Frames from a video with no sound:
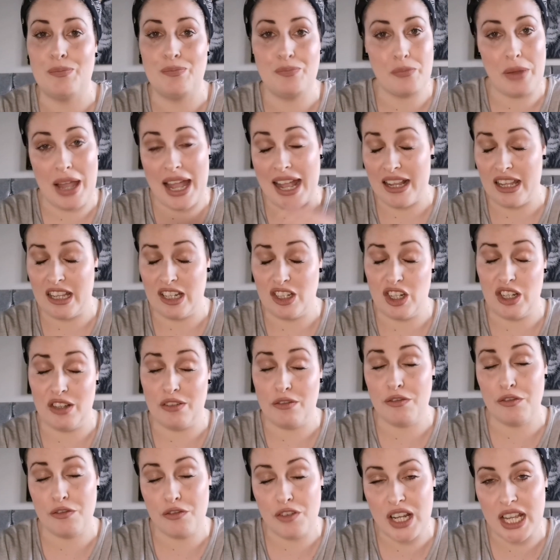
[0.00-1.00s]
packaging
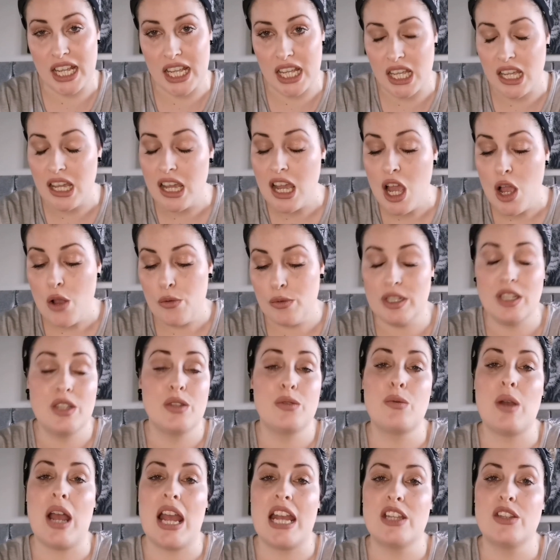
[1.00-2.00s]
free, which is
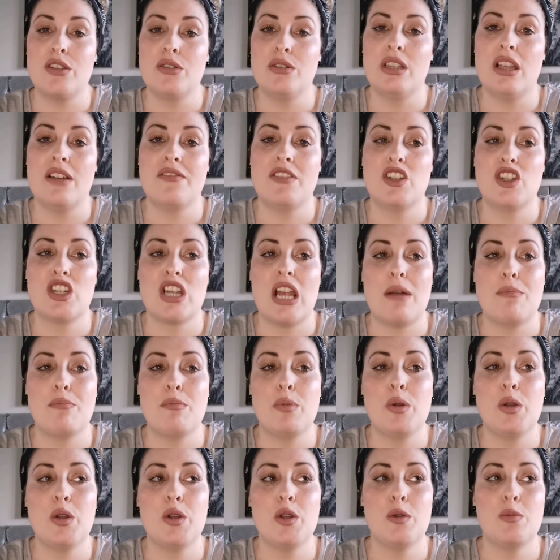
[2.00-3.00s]
why I do love the
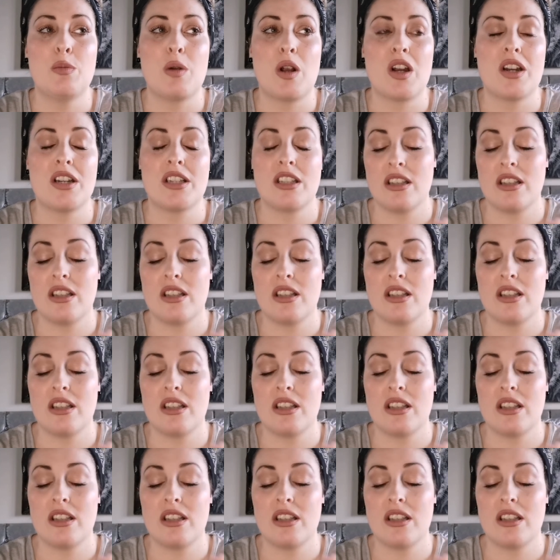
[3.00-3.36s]
shampoo bars,